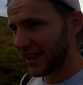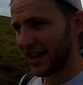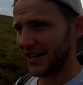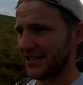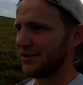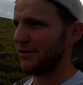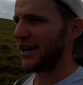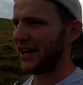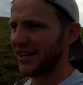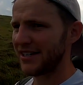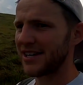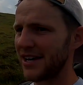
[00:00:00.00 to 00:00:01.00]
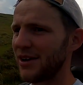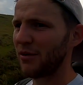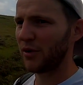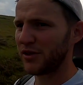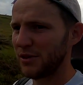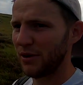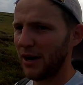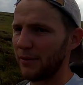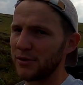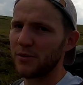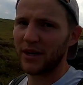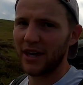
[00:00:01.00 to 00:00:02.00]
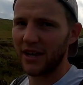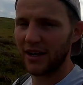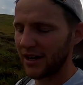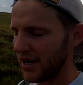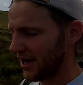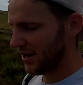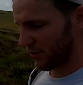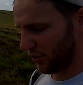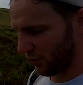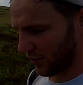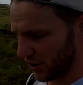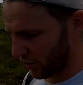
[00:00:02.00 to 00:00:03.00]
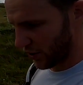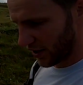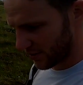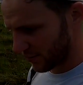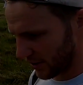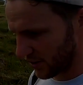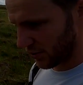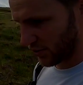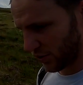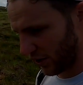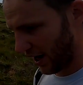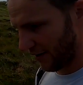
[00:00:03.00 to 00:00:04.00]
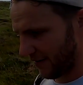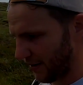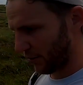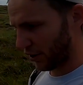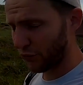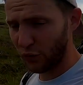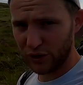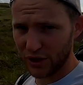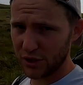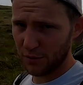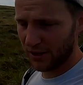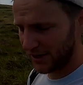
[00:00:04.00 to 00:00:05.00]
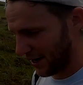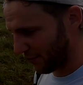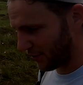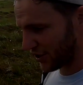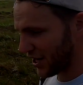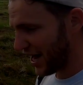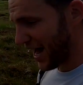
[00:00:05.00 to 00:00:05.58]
that's the way it is. We'll see what happens when we get there. Don't know what the score is with this Ozone Cafe. We're looking forward to a soup and a sandwich.